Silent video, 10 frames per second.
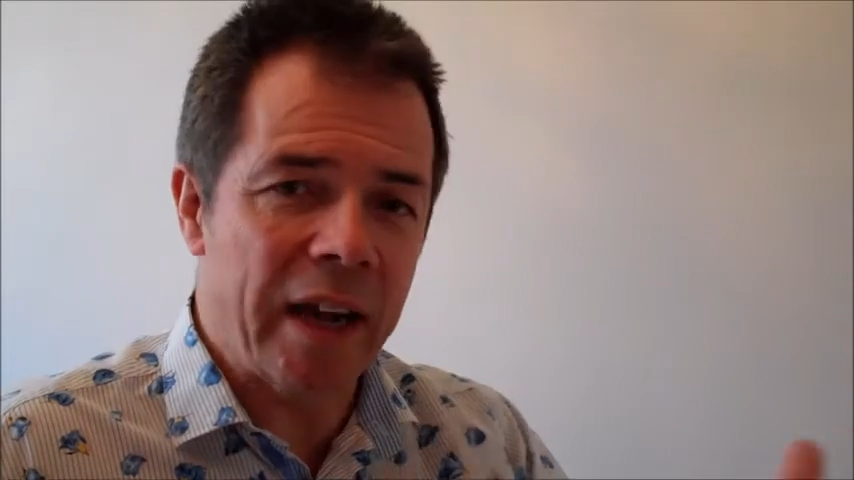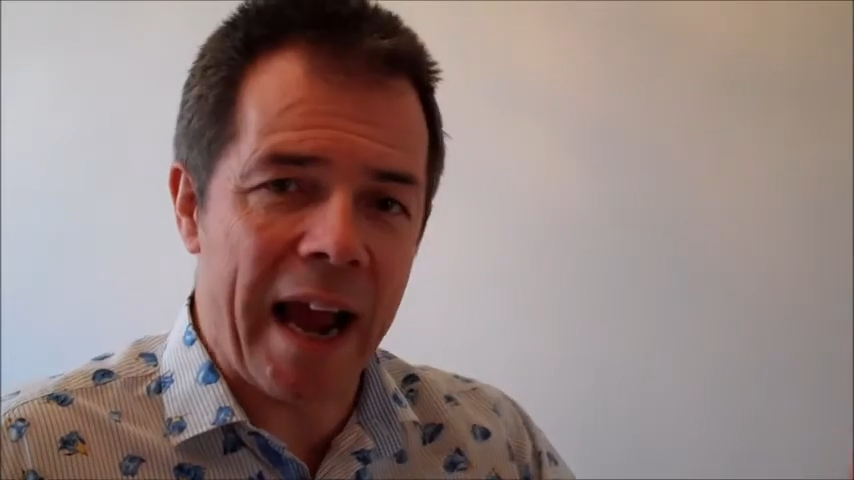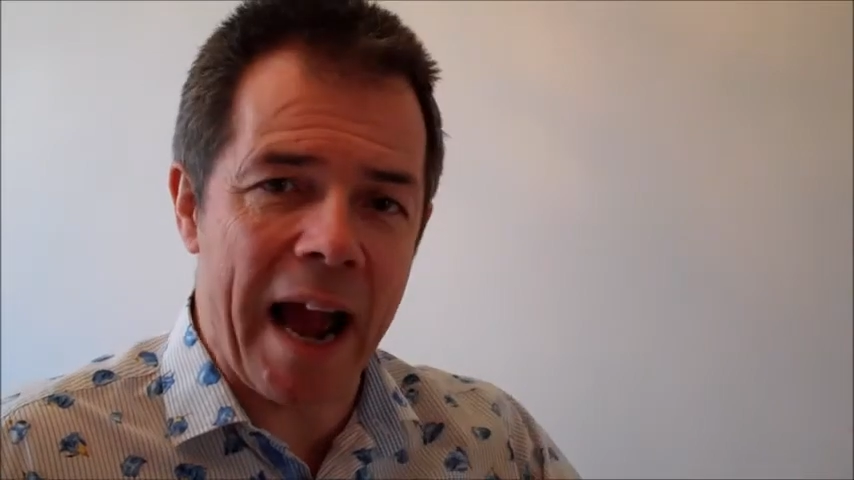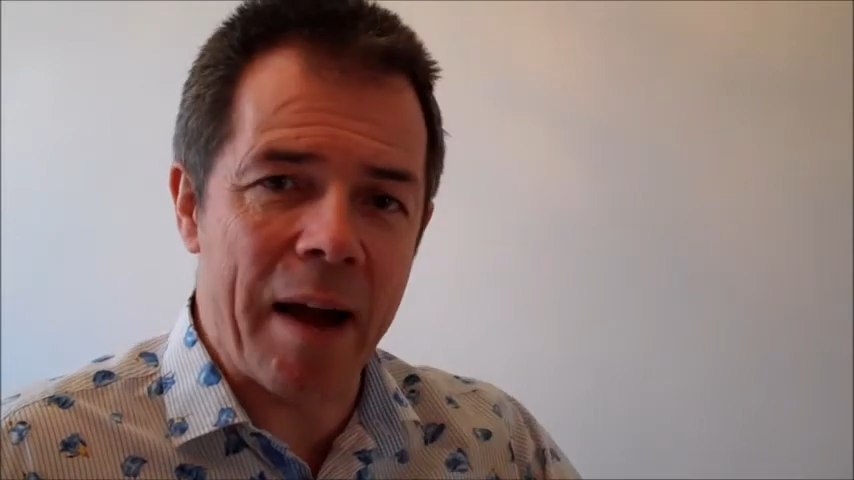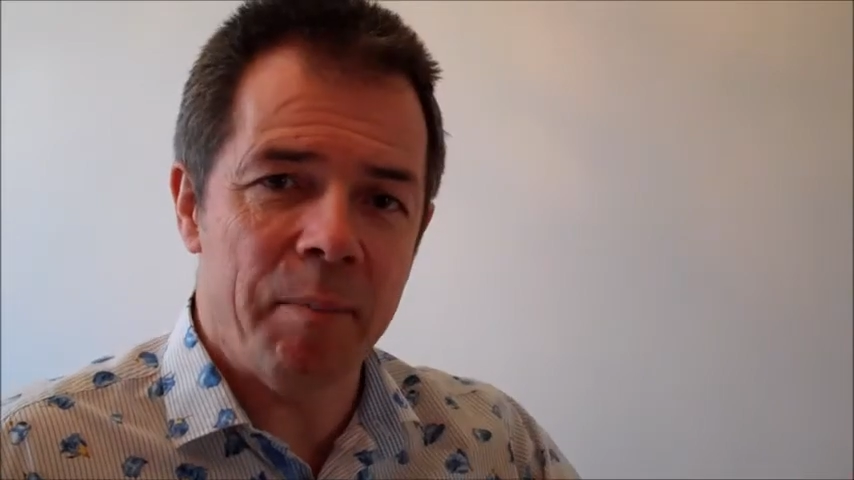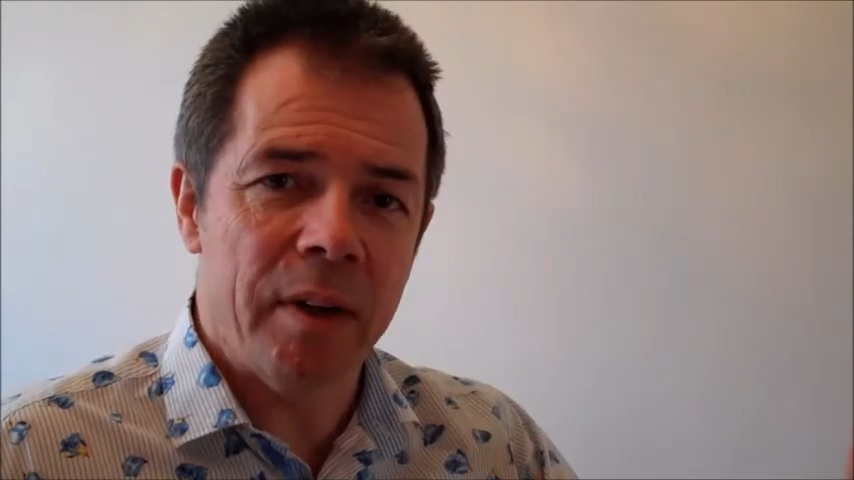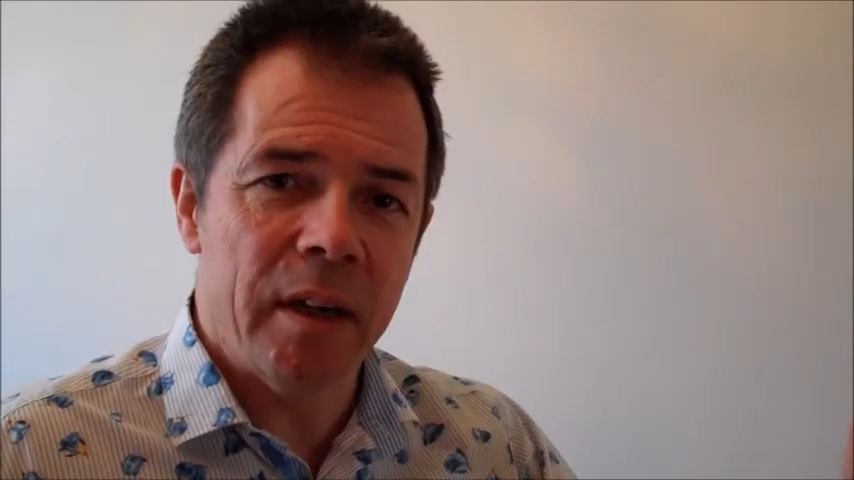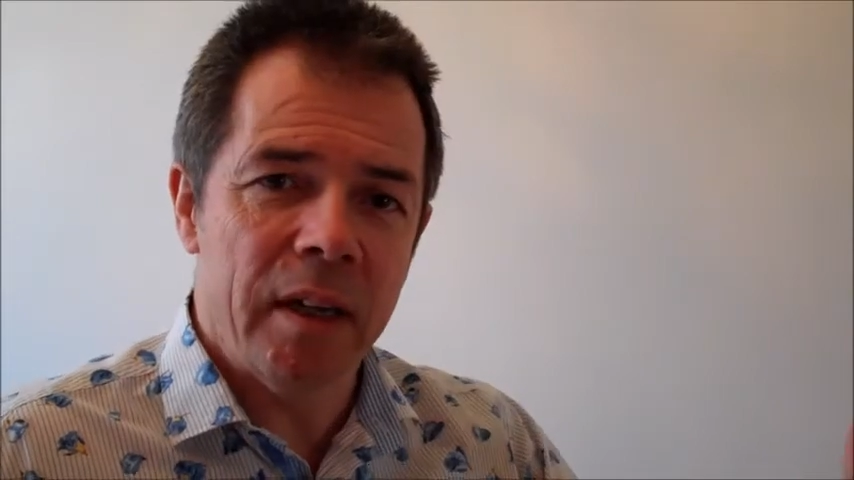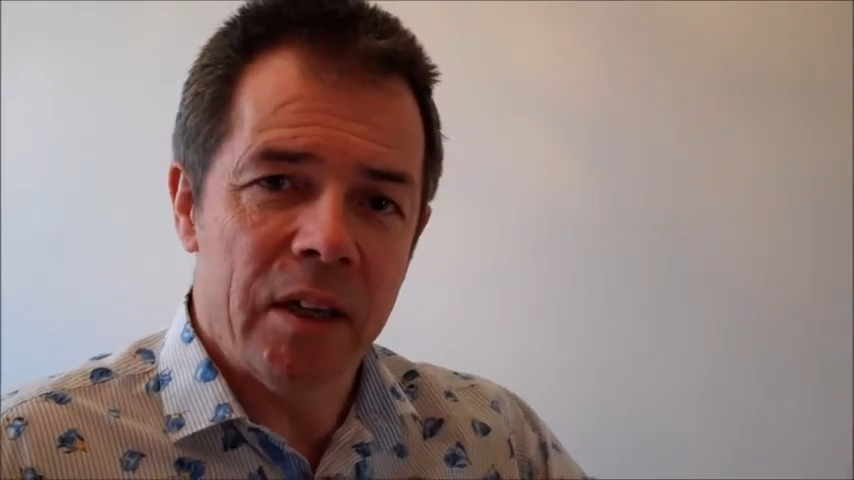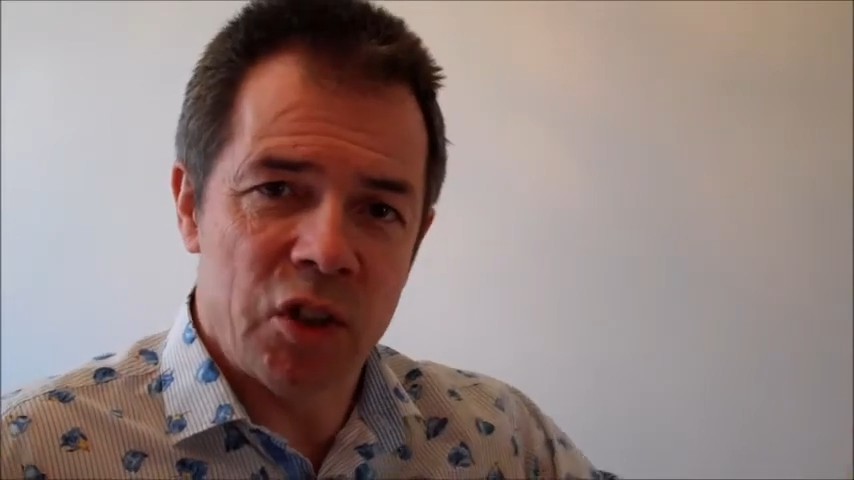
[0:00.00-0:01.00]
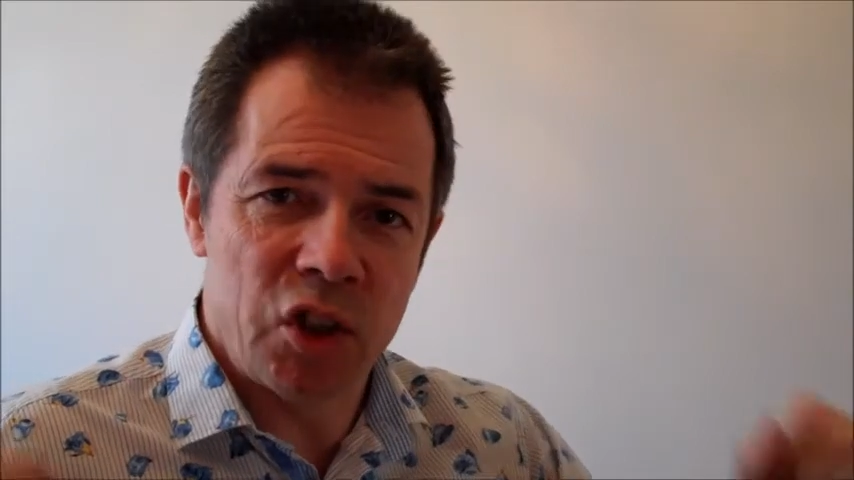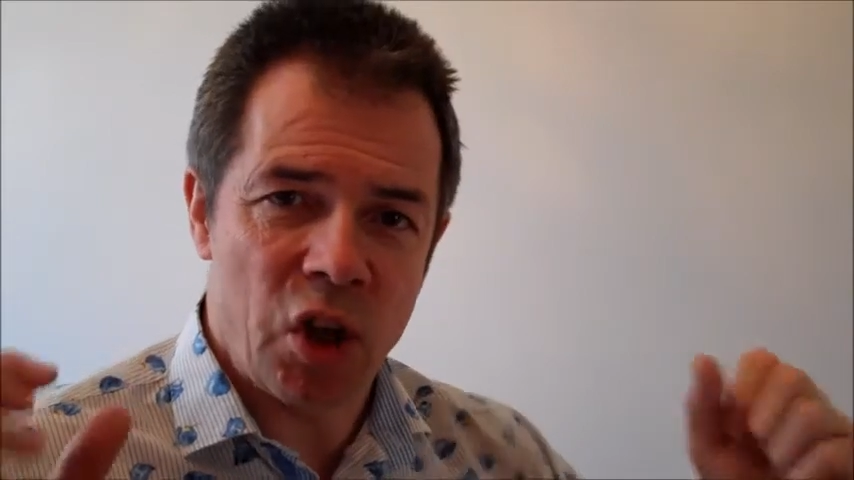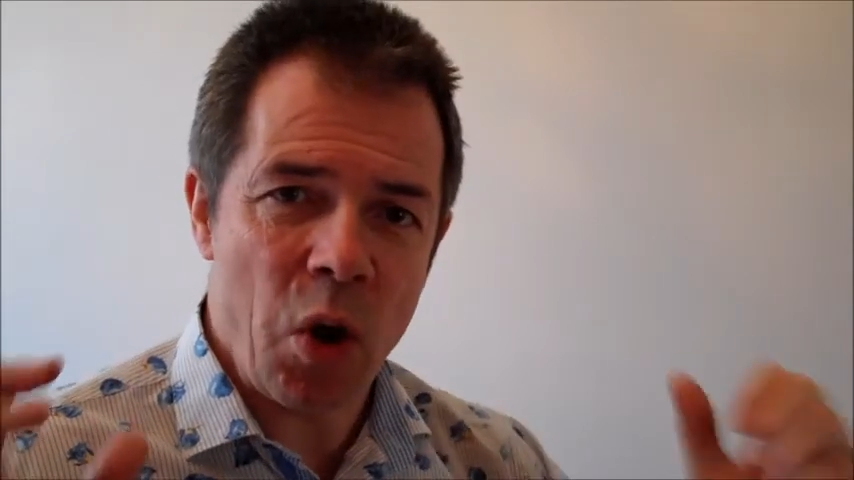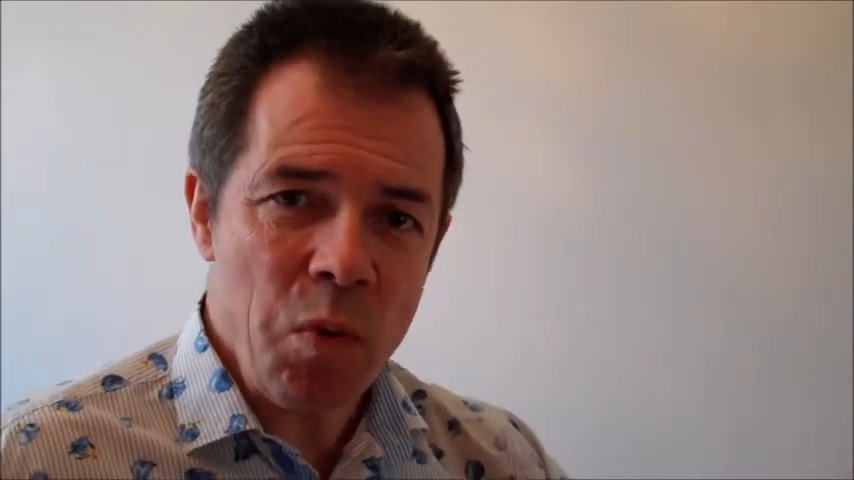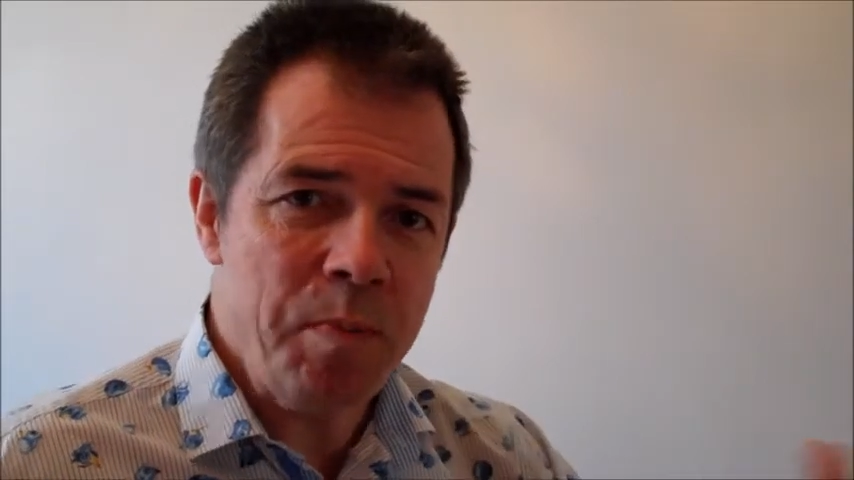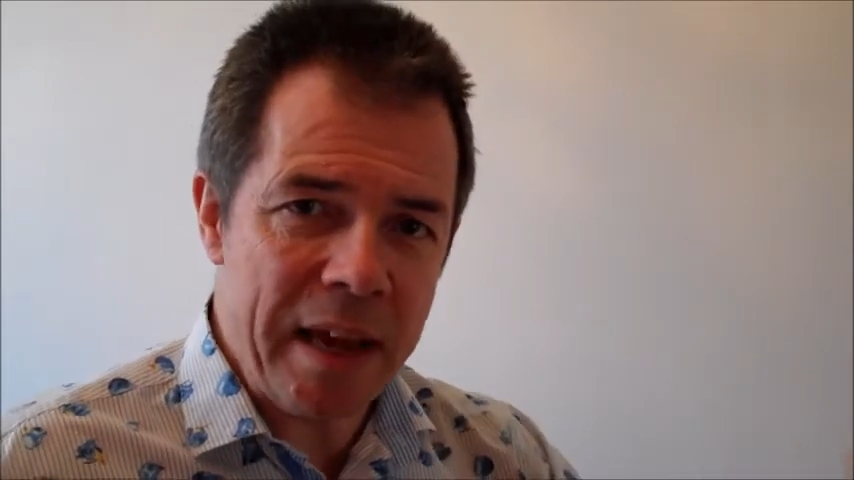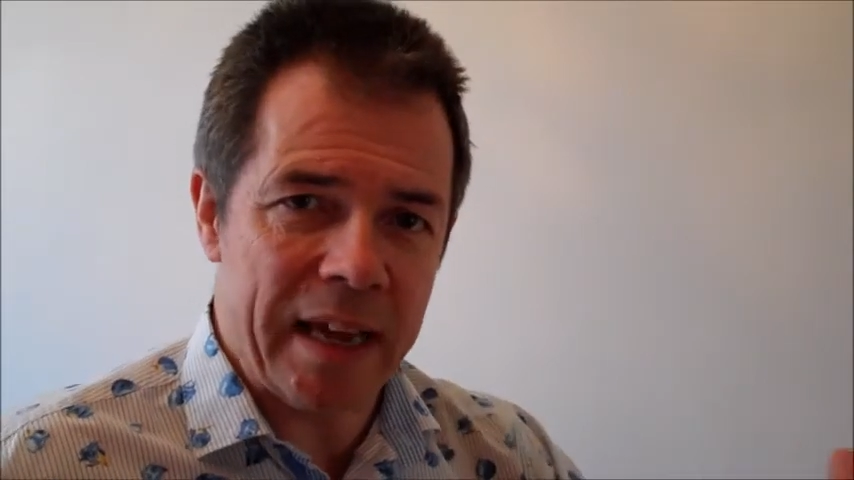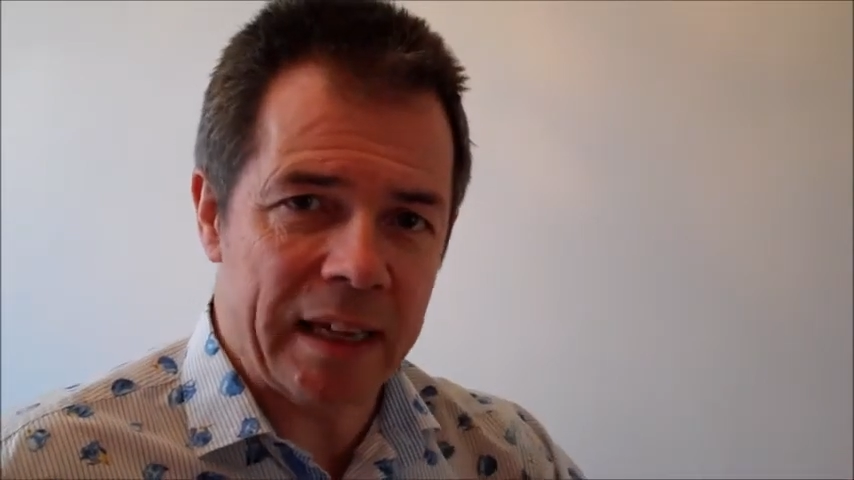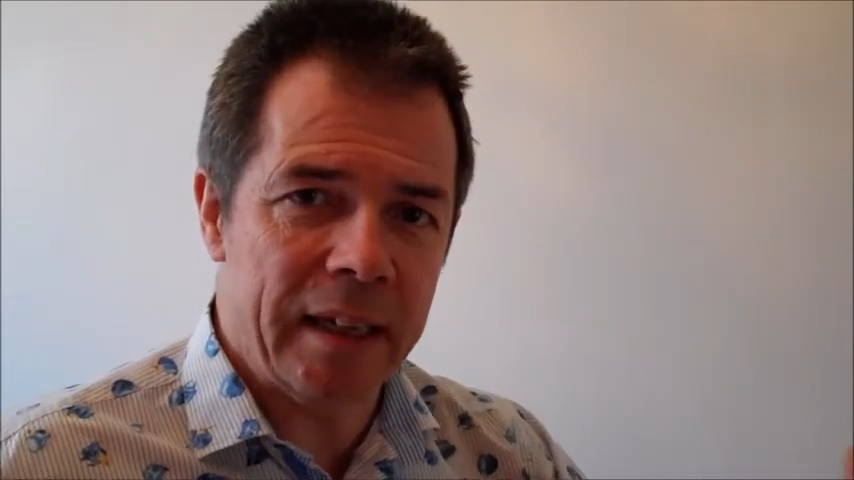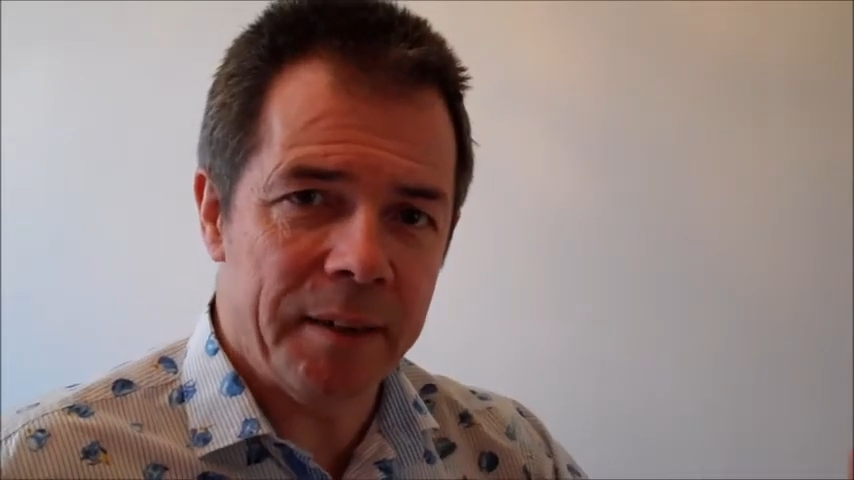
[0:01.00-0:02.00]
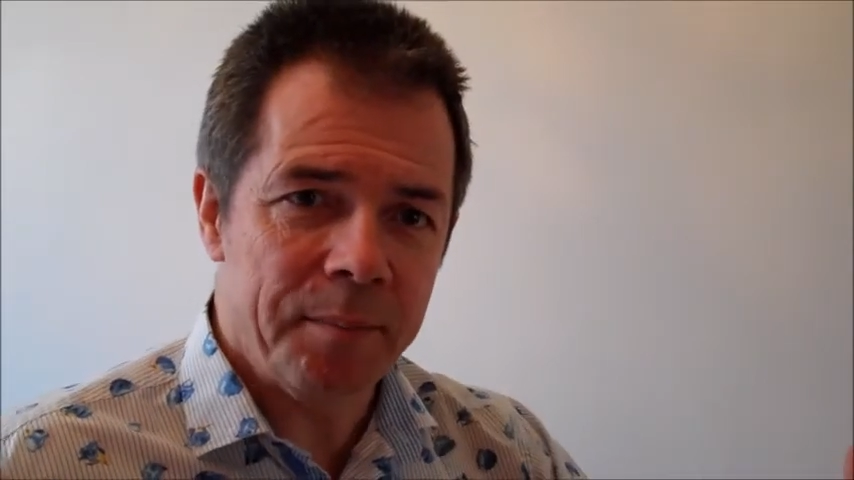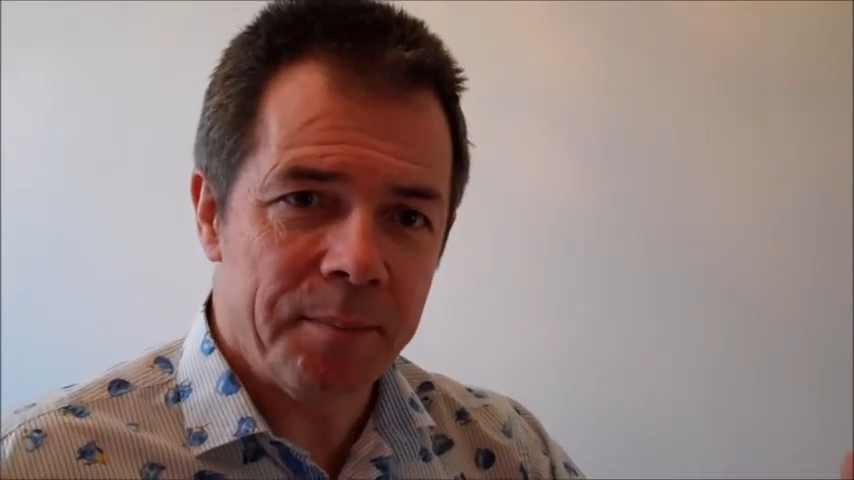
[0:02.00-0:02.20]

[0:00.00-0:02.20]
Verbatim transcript: gap so big